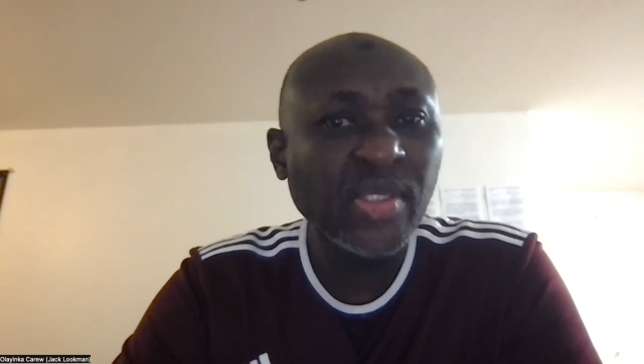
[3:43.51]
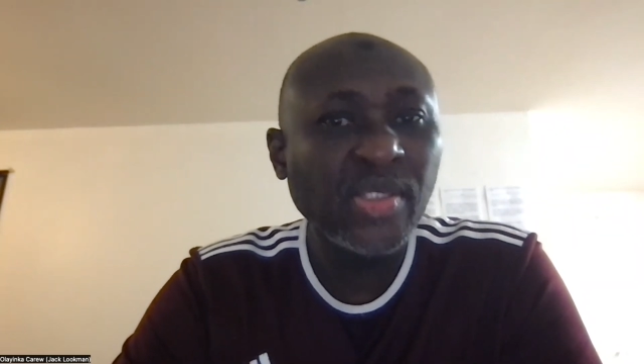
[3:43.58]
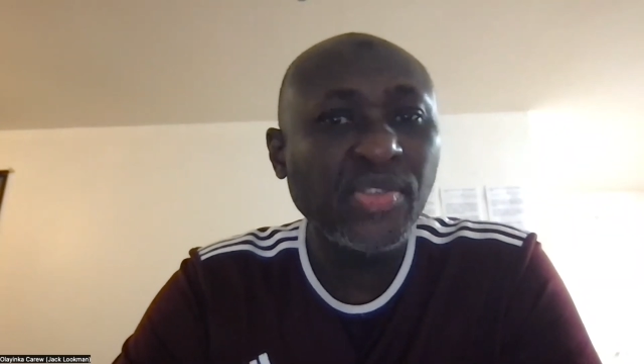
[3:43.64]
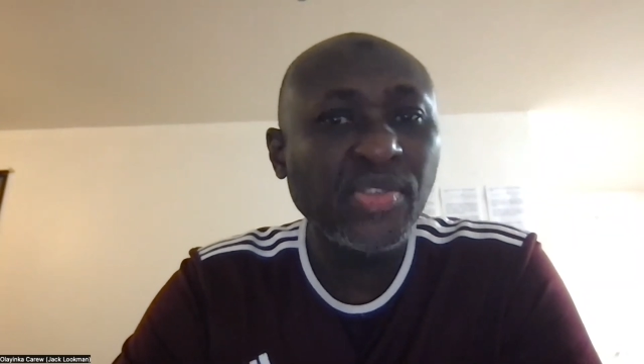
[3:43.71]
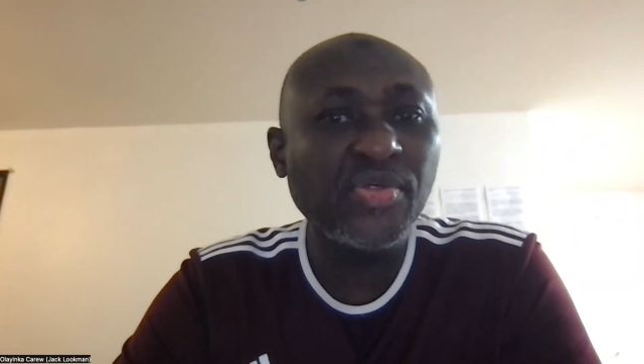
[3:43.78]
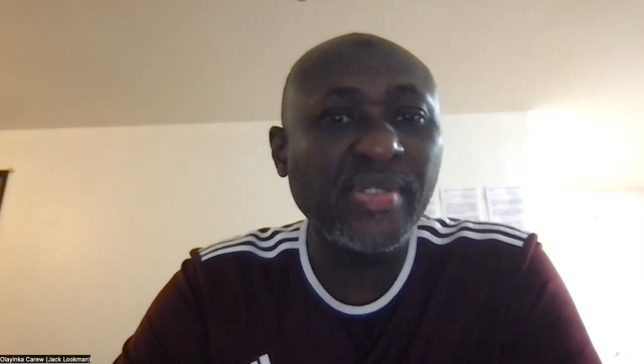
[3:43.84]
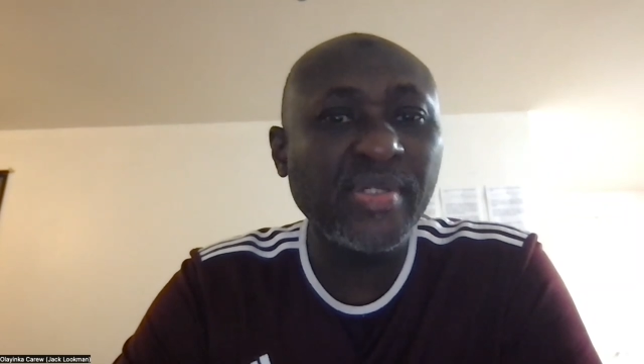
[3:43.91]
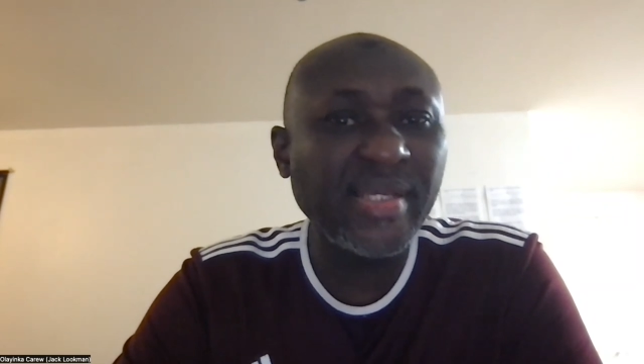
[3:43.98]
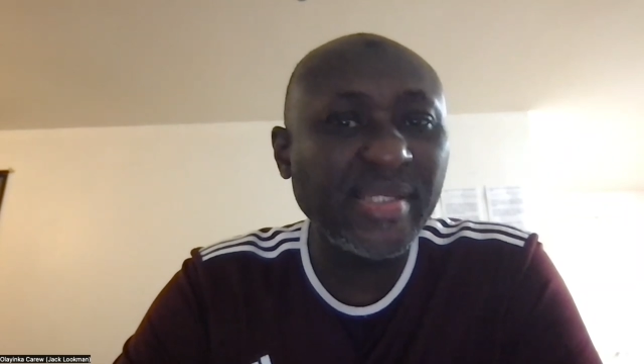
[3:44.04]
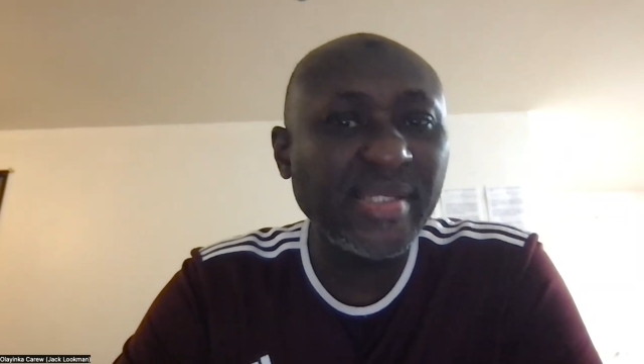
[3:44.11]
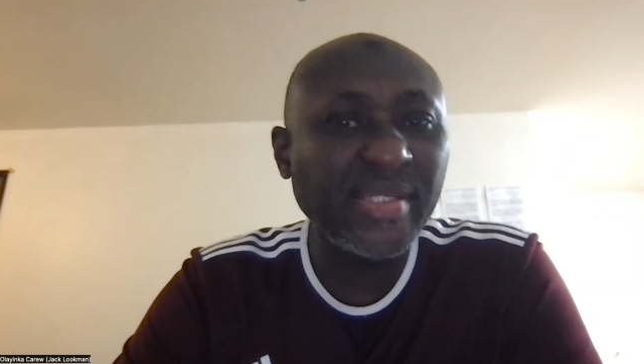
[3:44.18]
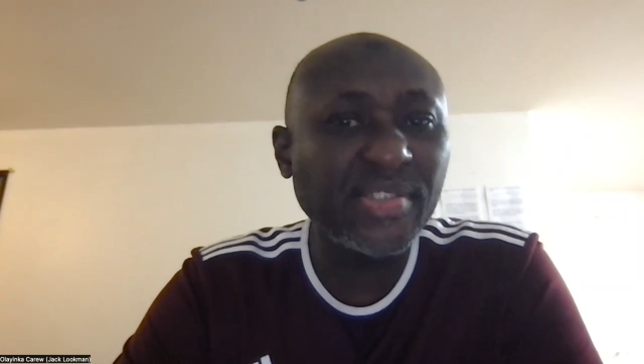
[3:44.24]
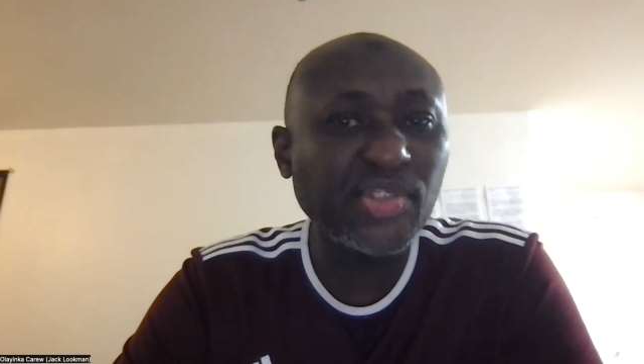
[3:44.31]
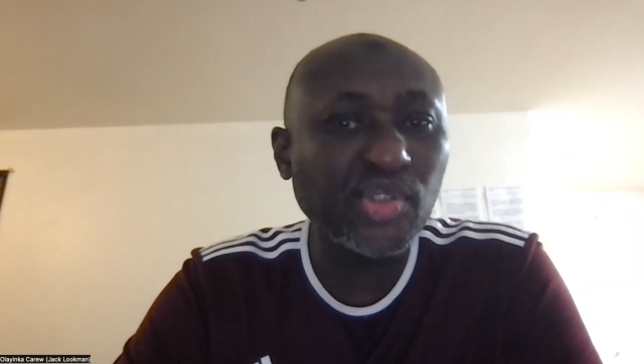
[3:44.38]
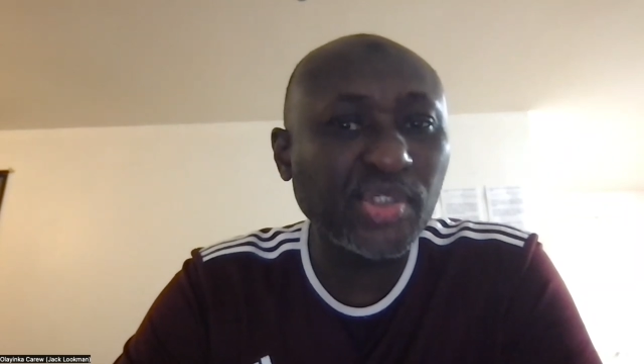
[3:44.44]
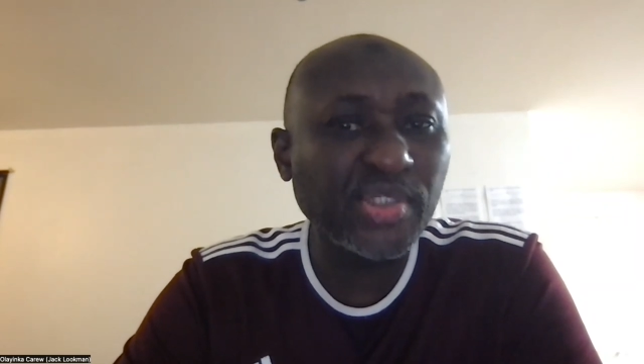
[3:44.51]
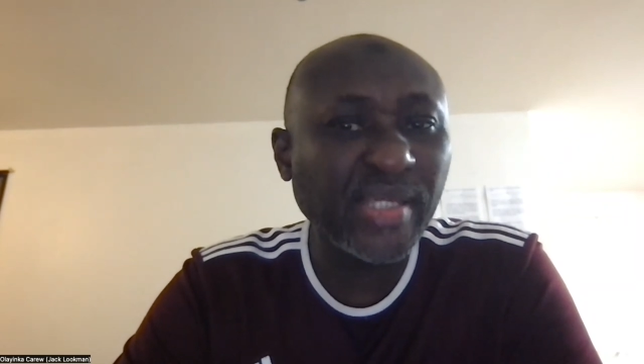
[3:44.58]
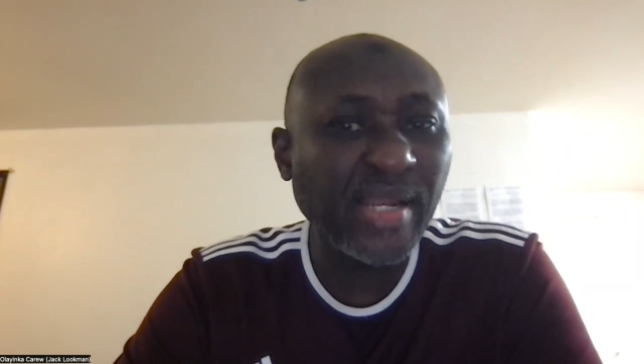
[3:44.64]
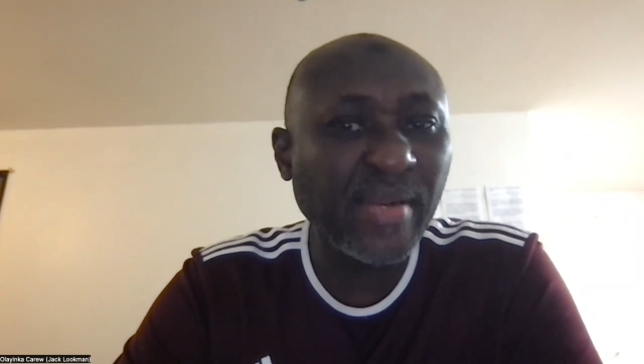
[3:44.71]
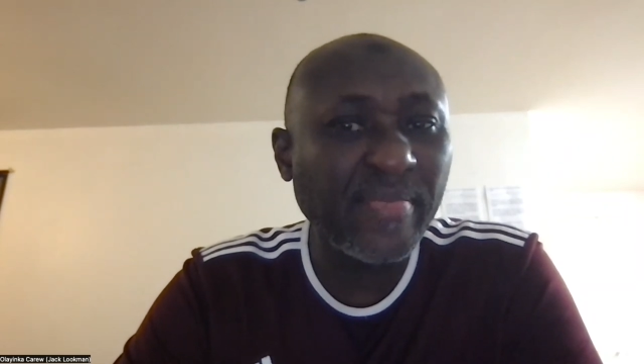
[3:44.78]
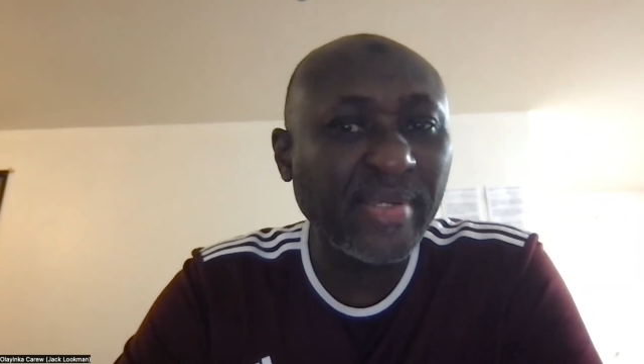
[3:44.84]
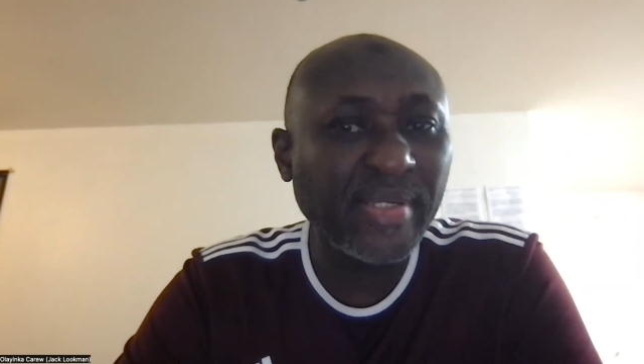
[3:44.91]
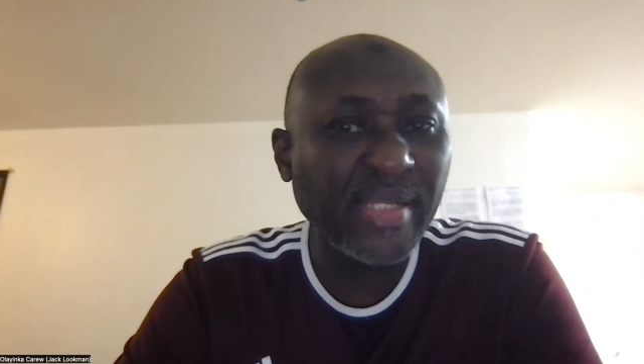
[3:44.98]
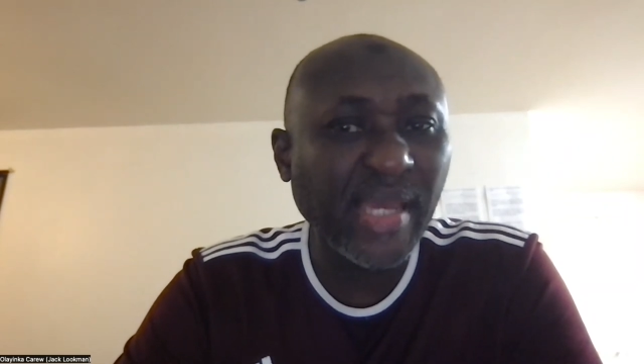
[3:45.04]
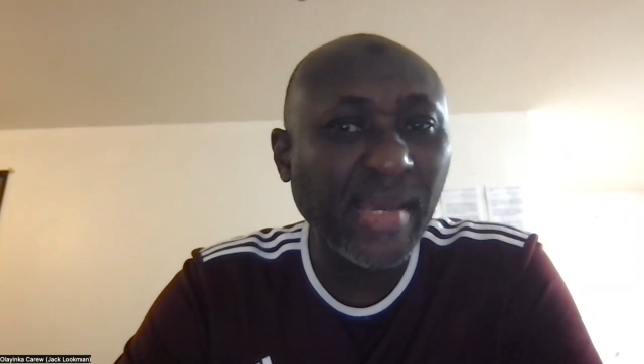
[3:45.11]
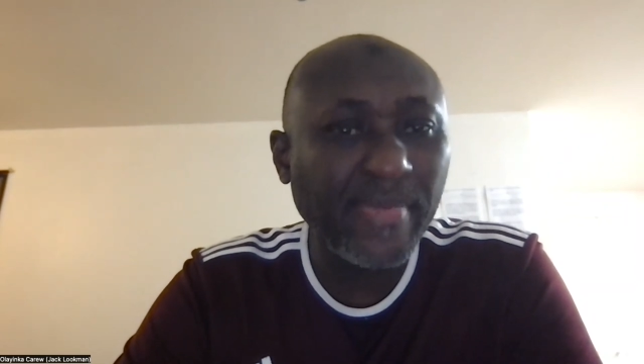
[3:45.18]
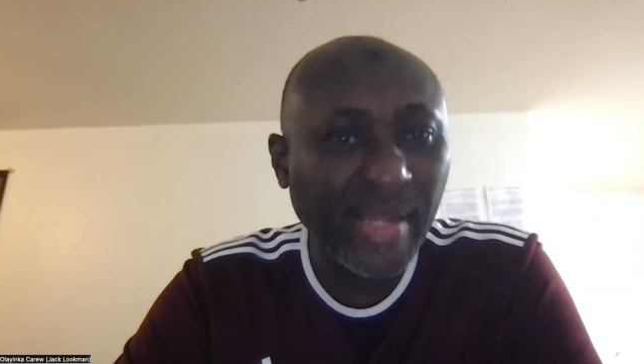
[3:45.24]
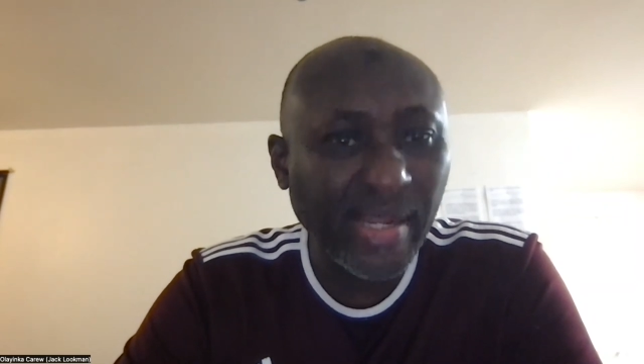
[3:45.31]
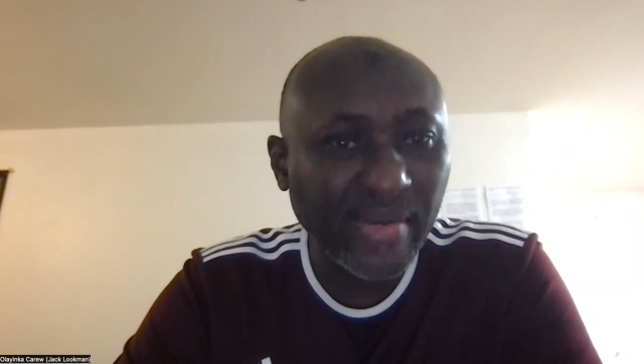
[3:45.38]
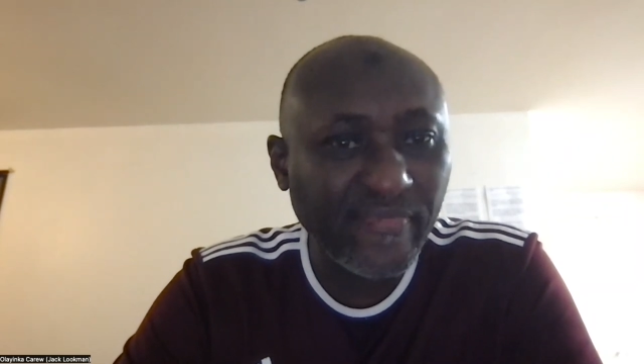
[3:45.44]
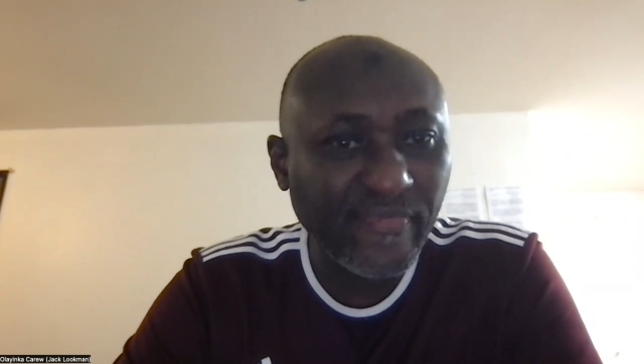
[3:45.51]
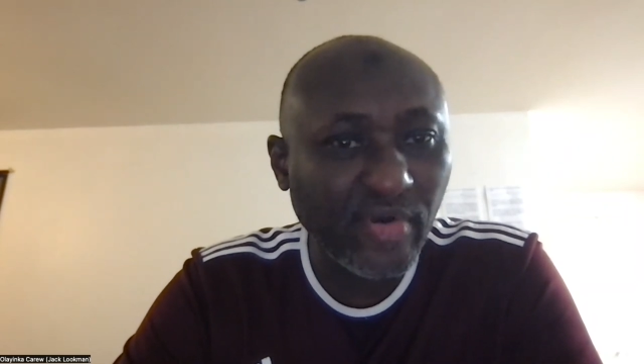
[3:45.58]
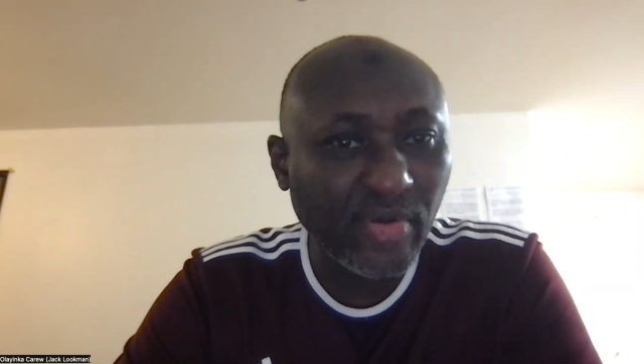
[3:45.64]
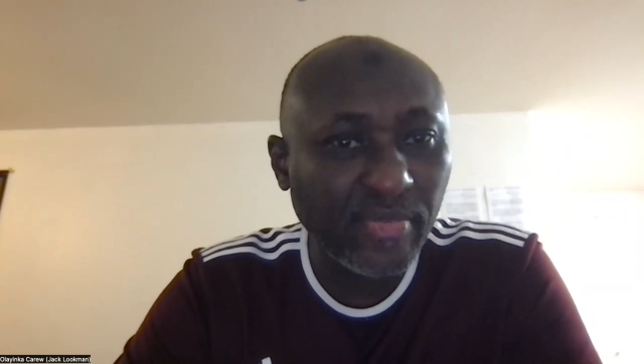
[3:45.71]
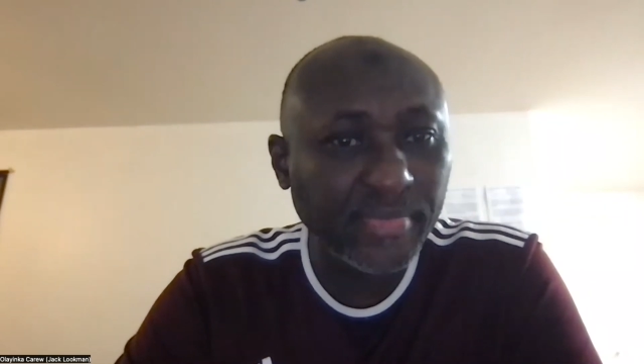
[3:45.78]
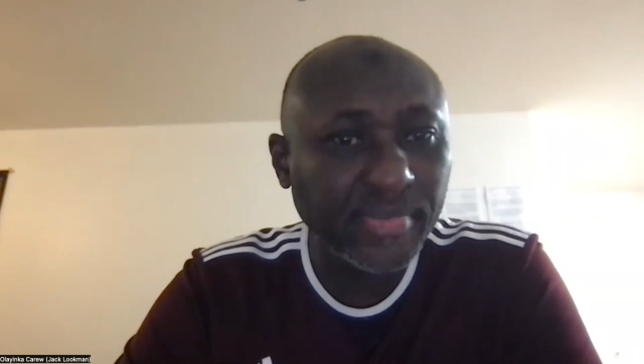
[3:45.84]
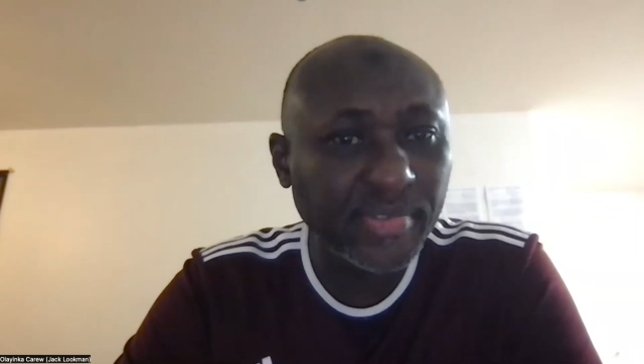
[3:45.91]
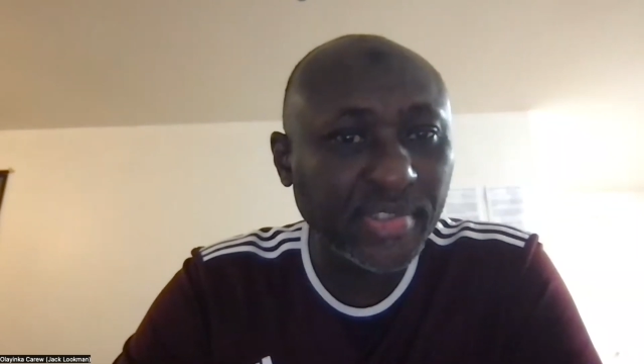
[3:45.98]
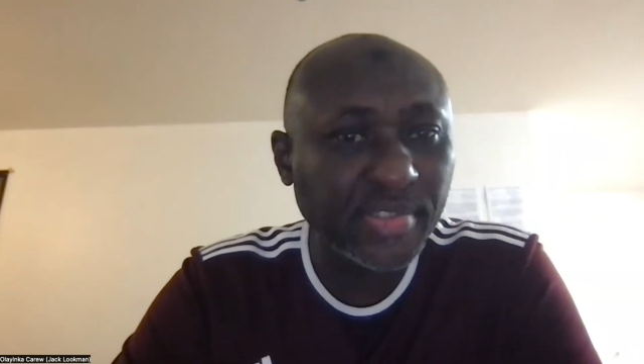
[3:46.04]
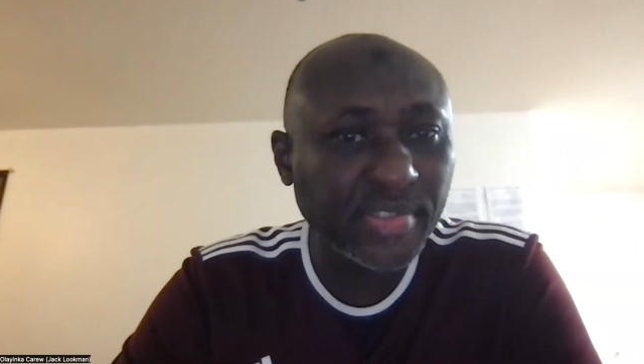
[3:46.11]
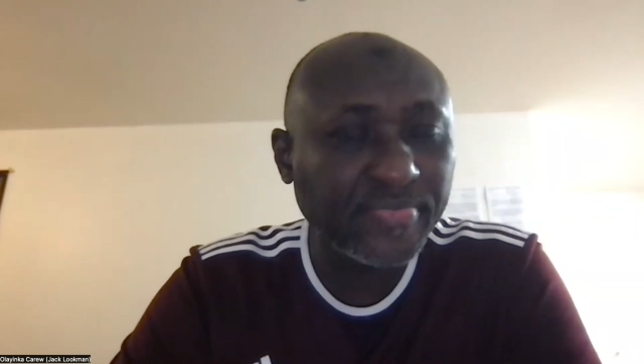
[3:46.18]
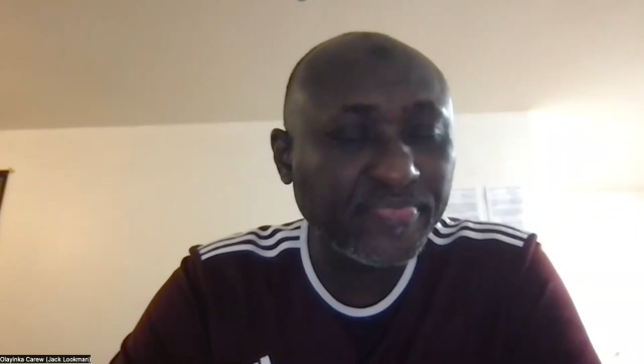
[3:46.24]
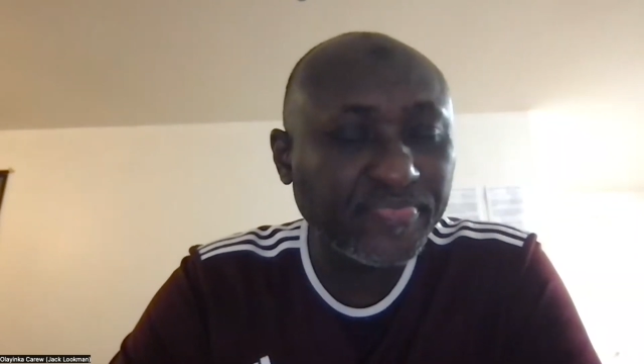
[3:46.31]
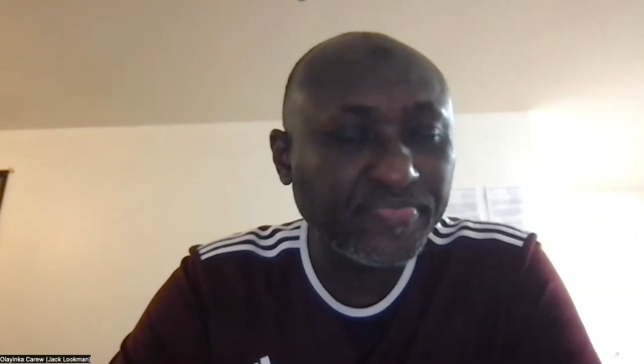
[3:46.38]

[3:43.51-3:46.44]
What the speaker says: you need social media platforms,